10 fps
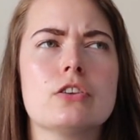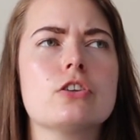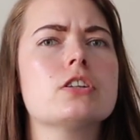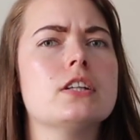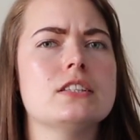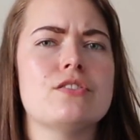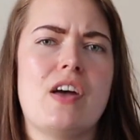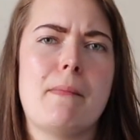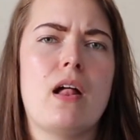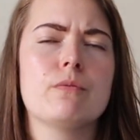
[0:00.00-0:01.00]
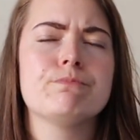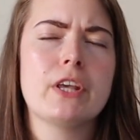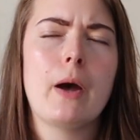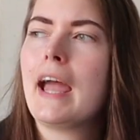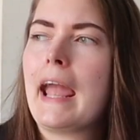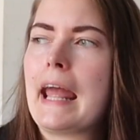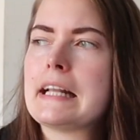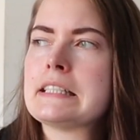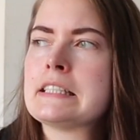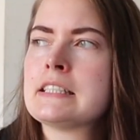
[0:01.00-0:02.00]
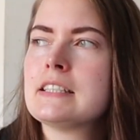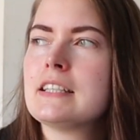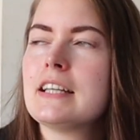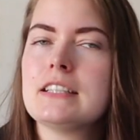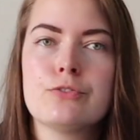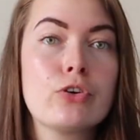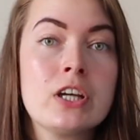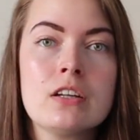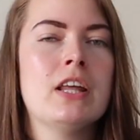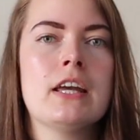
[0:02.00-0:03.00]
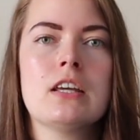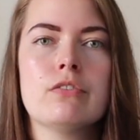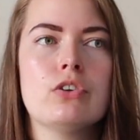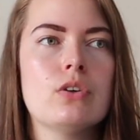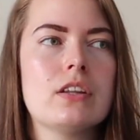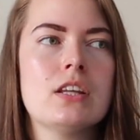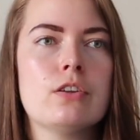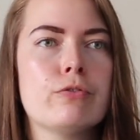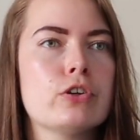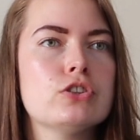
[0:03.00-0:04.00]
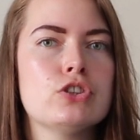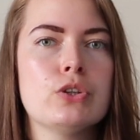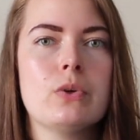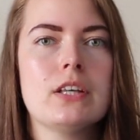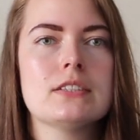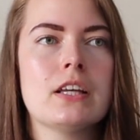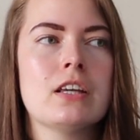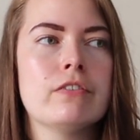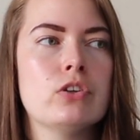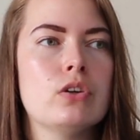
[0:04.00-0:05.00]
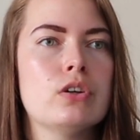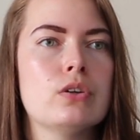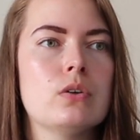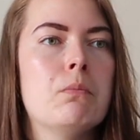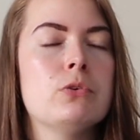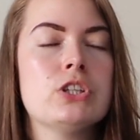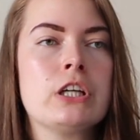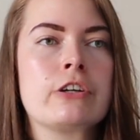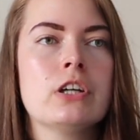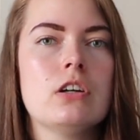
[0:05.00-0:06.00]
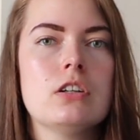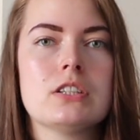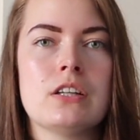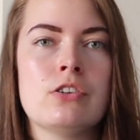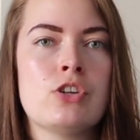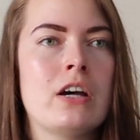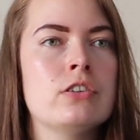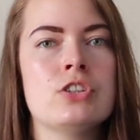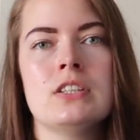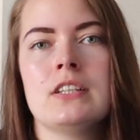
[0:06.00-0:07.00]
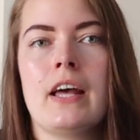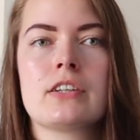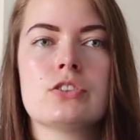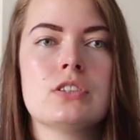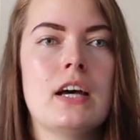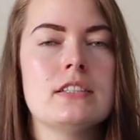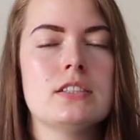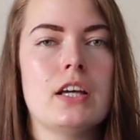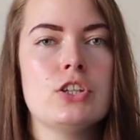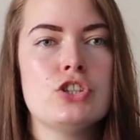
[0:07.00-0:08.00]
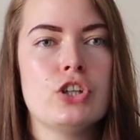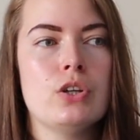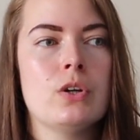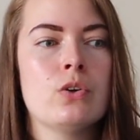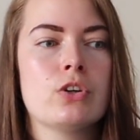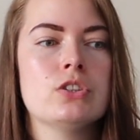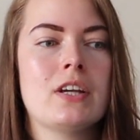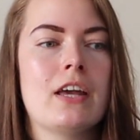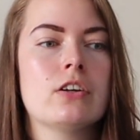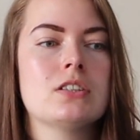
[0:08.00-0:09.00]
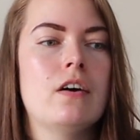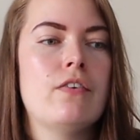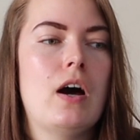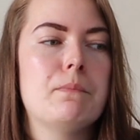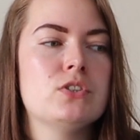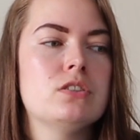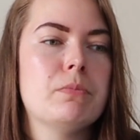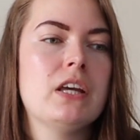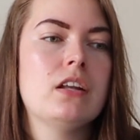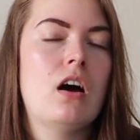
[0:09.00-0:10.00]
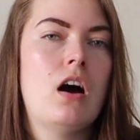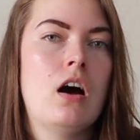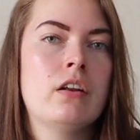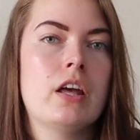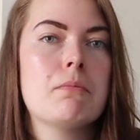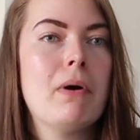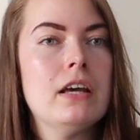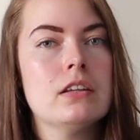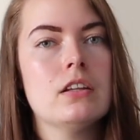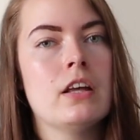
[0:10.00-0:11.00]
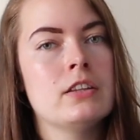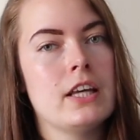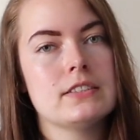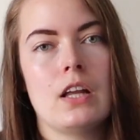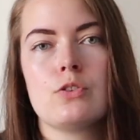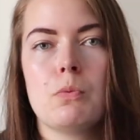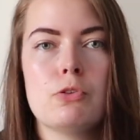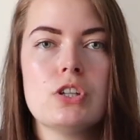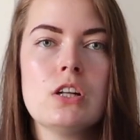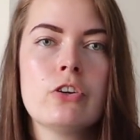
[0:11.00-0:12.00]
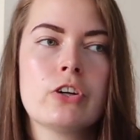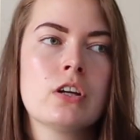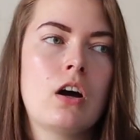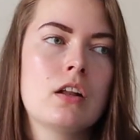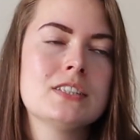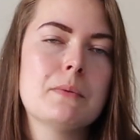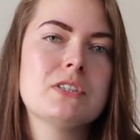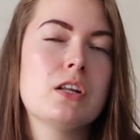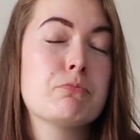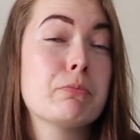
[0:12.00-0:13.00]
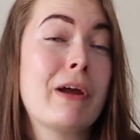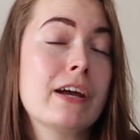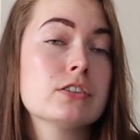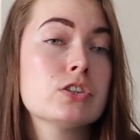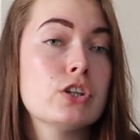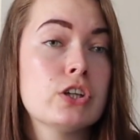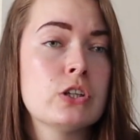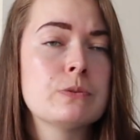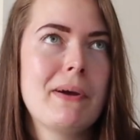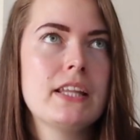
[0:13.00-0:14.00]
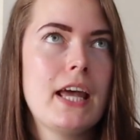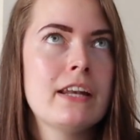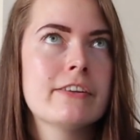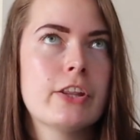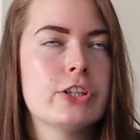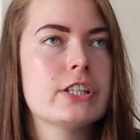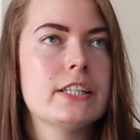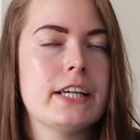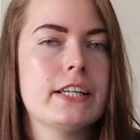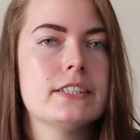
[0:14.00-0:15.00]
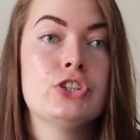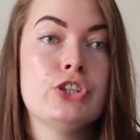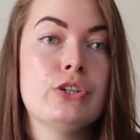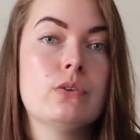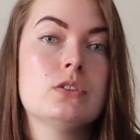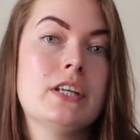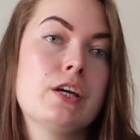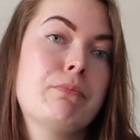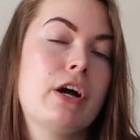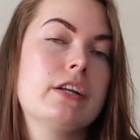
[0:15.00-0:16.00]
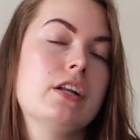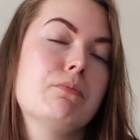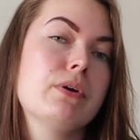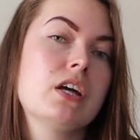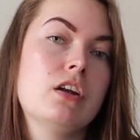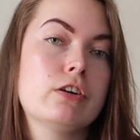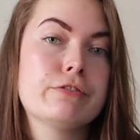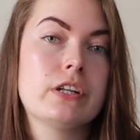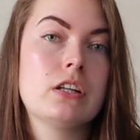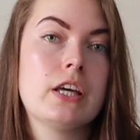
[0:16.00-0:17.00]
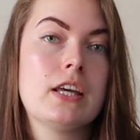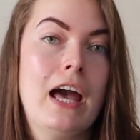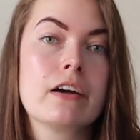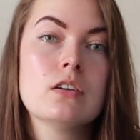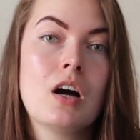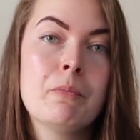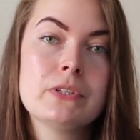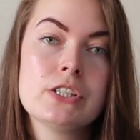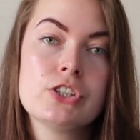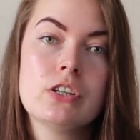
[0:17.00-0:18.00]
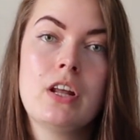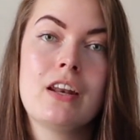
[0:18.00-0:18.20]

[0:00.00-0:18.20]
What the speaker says: 30 Days of ML, yeah. And It's free. They give you, I think the first 2 weeks they give you materials and challenges and exercises that you do in order to get yourself up to speed on like Python and the essential machine learning concepts, and it prepares you by the end of the 30 days to take part in a beginner friendly Kaggle competition.